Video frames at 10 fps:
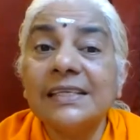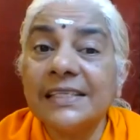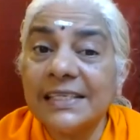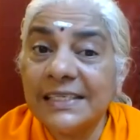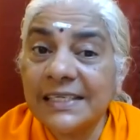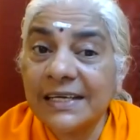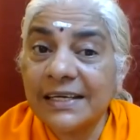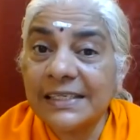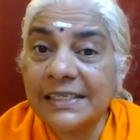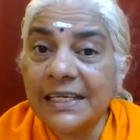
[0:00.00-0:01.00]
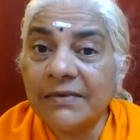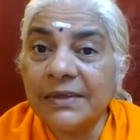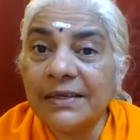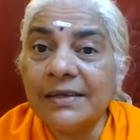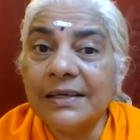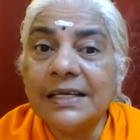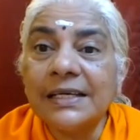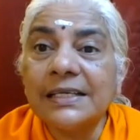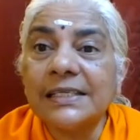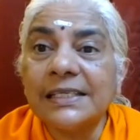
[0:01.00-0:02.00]
Just as even
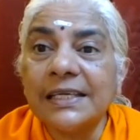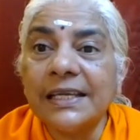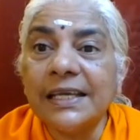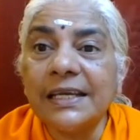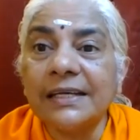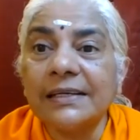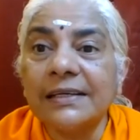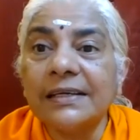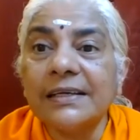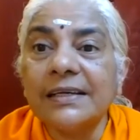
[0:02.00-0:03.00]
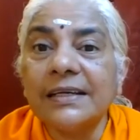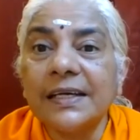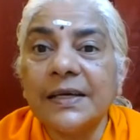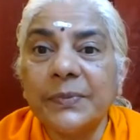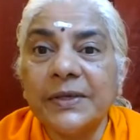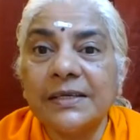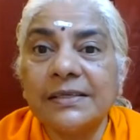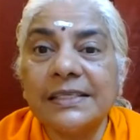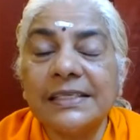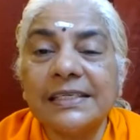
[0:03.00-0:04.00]
a snake
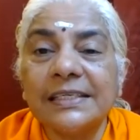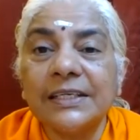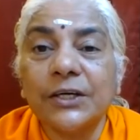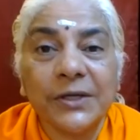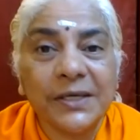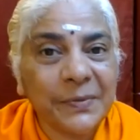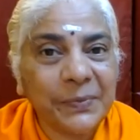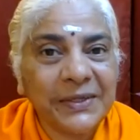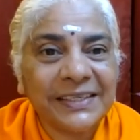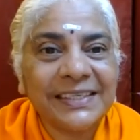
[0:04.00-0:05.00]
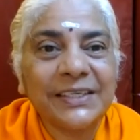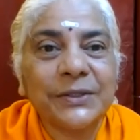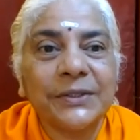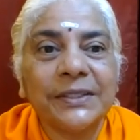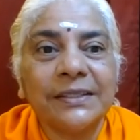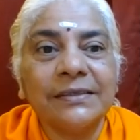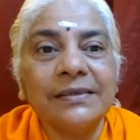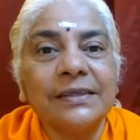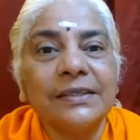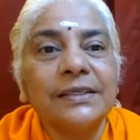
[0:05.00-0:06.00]
appears or appeared on
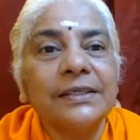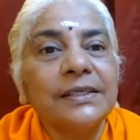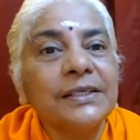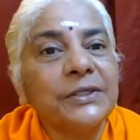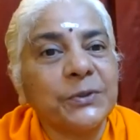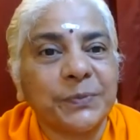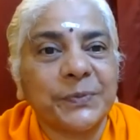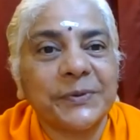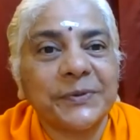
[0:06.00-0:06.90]
the rope.